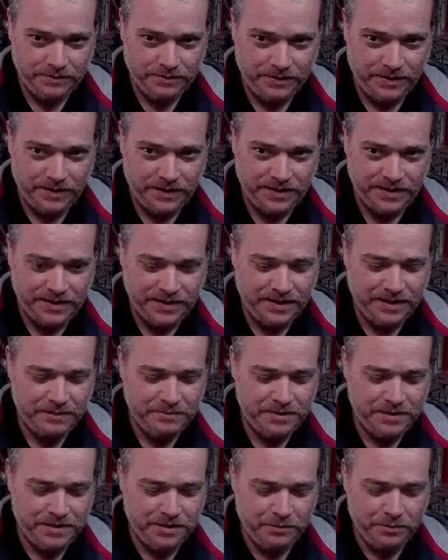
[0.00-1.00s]
a lot of
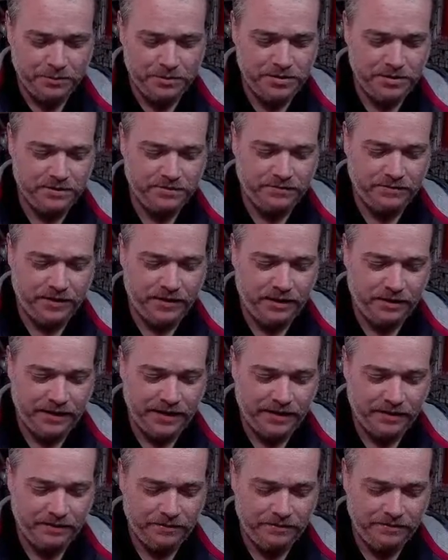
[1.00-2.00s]
times it will just fall
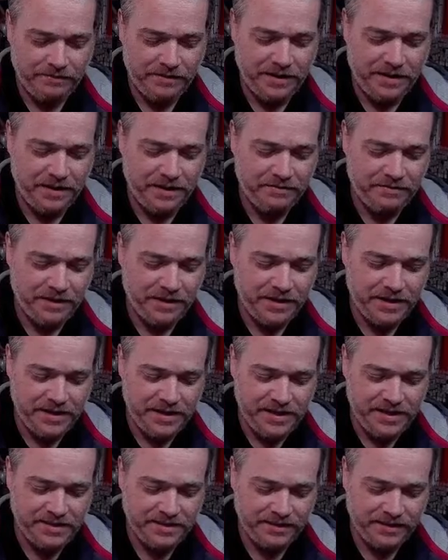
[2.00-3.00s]
out very
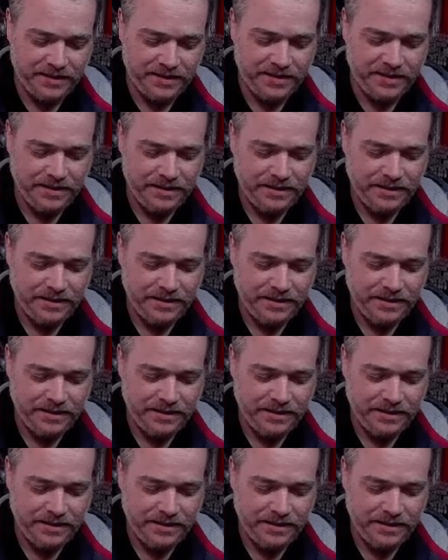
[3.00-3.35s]
easily.